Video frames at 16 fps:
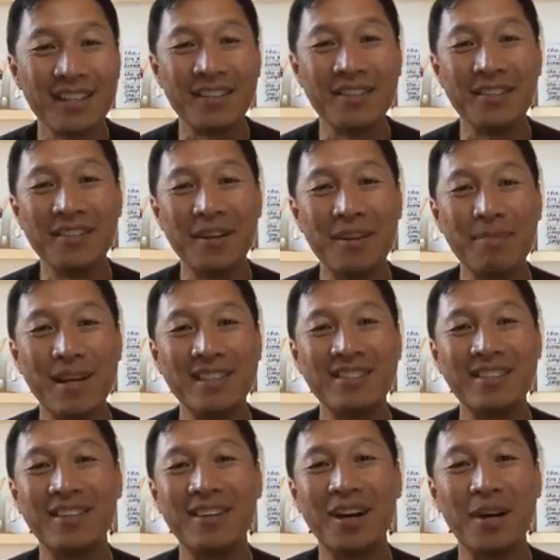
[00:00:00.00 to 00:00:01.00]
our pets
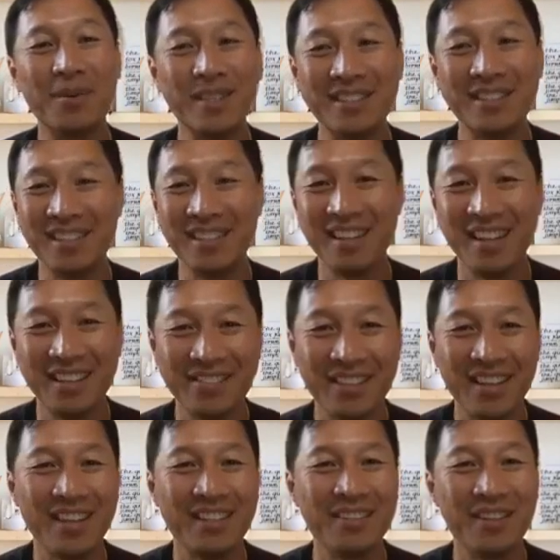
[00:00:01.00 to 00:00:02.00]
are always in love,
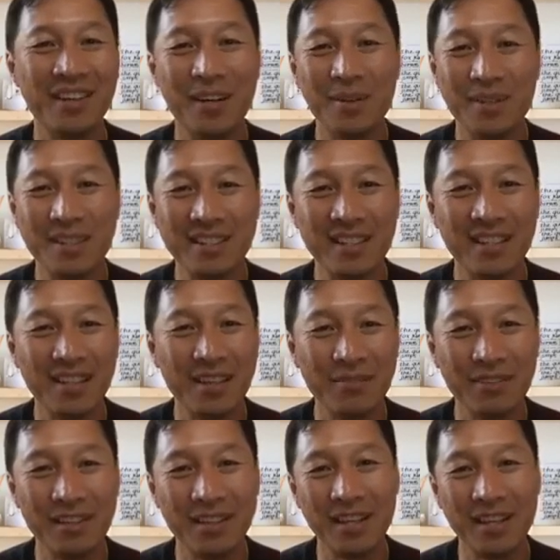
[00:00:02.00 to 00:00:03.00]
and you're always in love
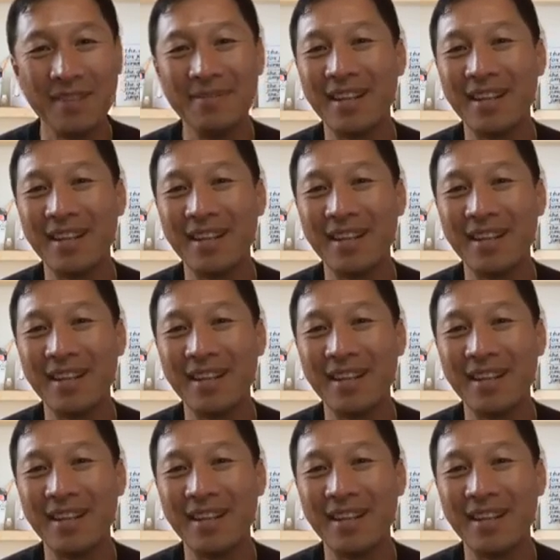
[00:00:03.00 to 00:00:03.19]
with them.